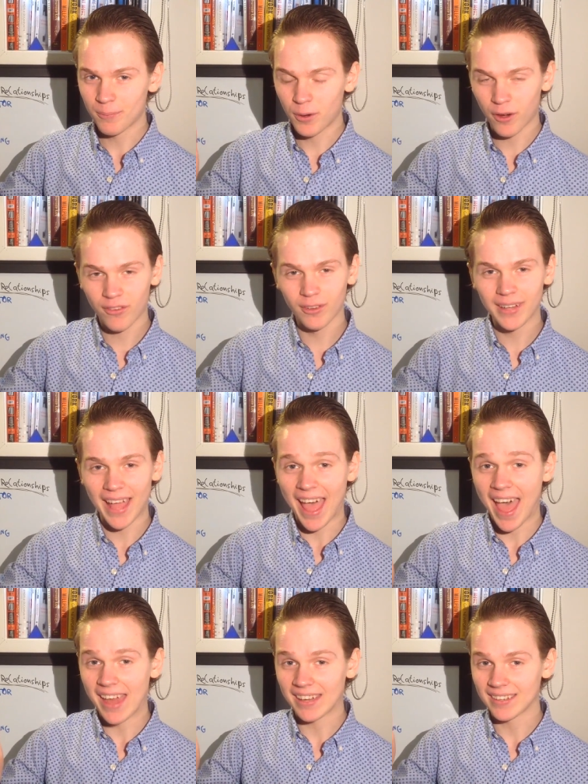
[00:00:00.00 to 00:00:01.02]
personal
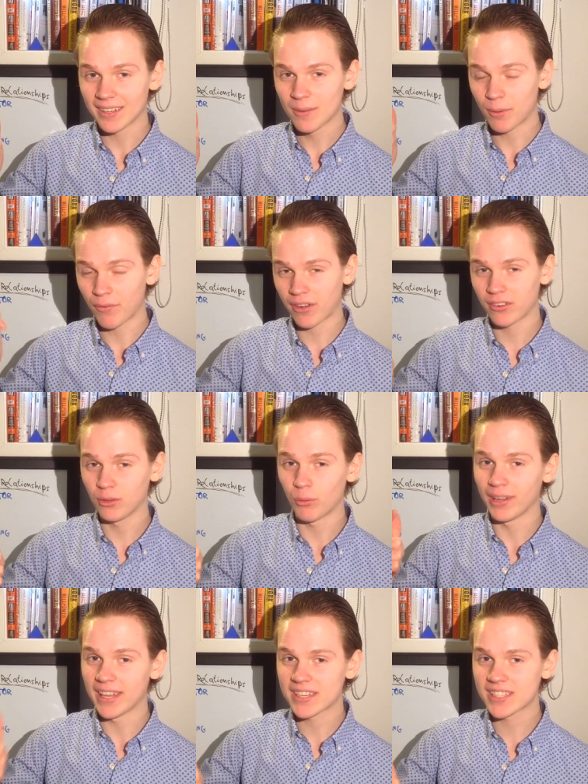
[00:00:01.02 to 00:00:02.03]
and professional
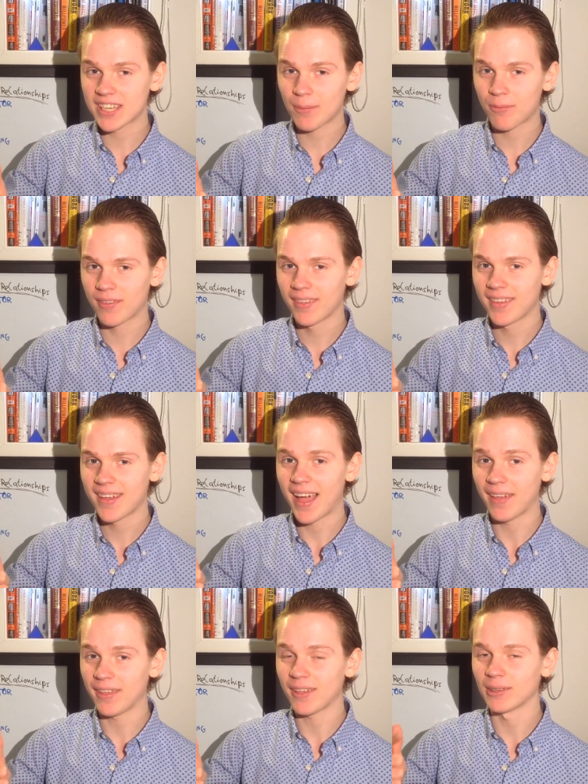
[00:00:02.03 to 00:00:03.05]
relationships,
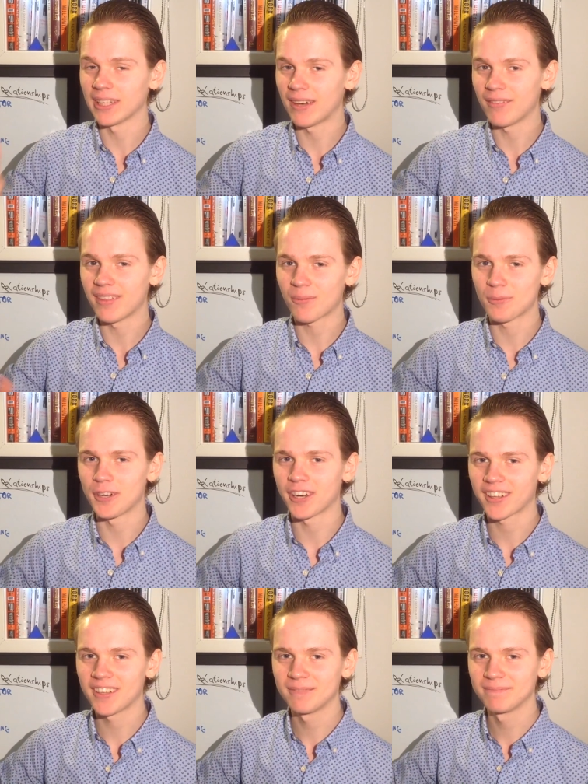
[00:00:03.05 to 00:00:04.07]
I think you'll love this
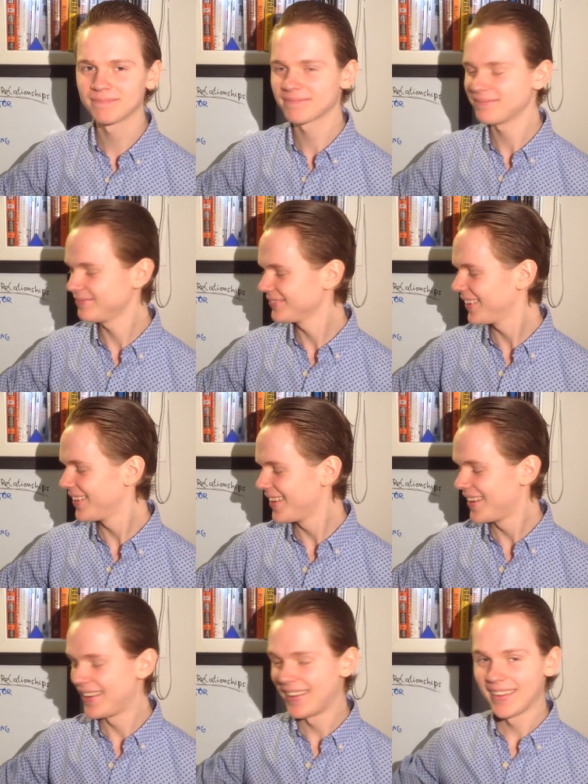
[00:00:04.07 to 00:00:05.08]
book.
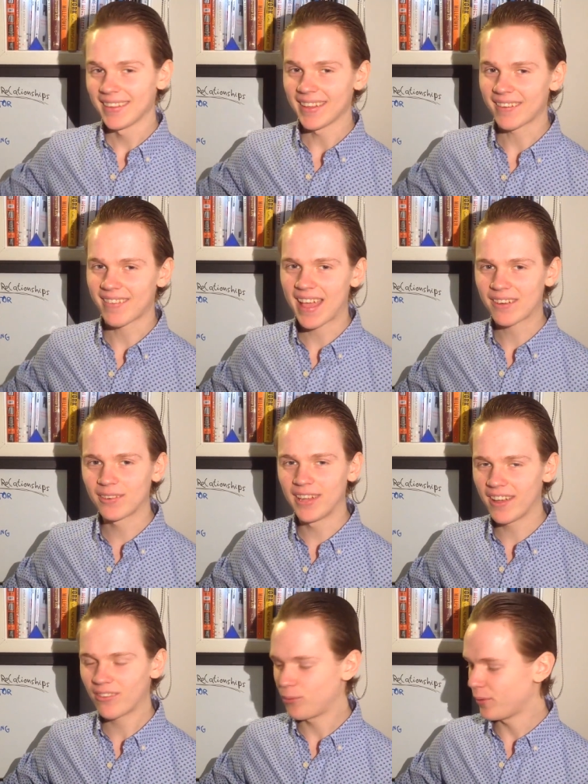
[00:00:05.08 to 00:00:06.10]
Let's
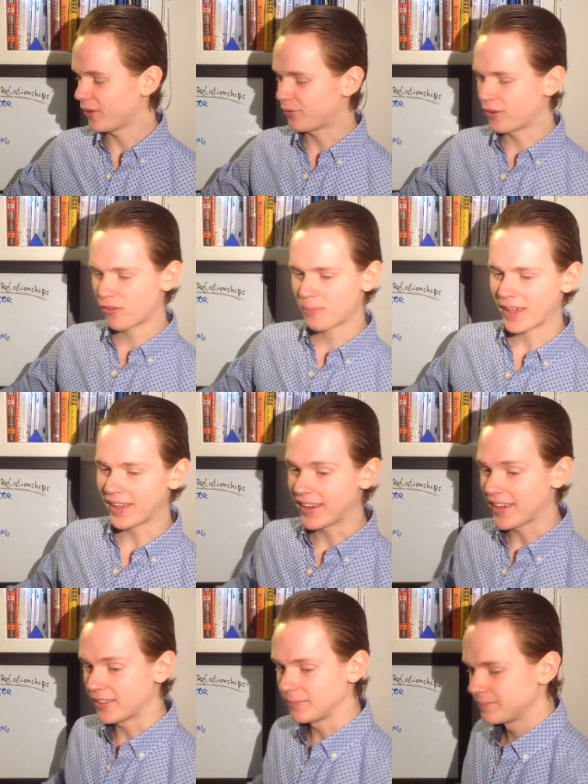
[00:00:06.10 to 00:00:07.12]
actualize with our first big
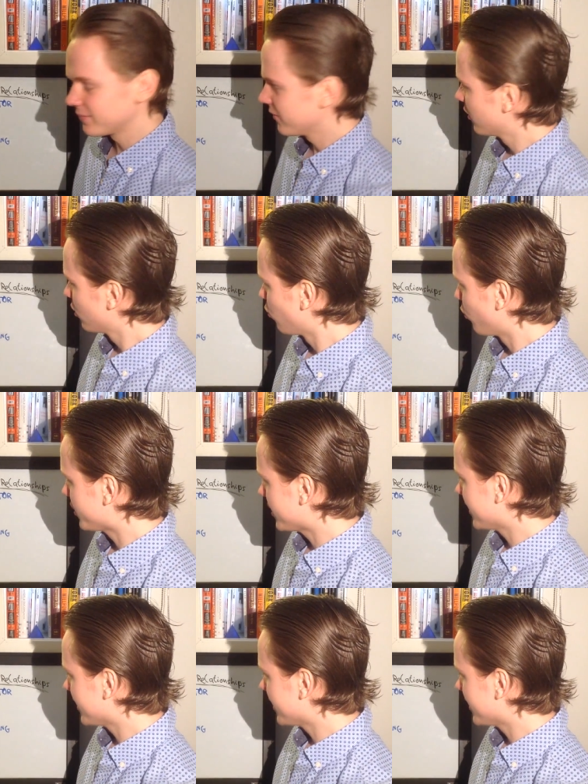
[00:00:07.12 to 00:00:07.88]
idea, which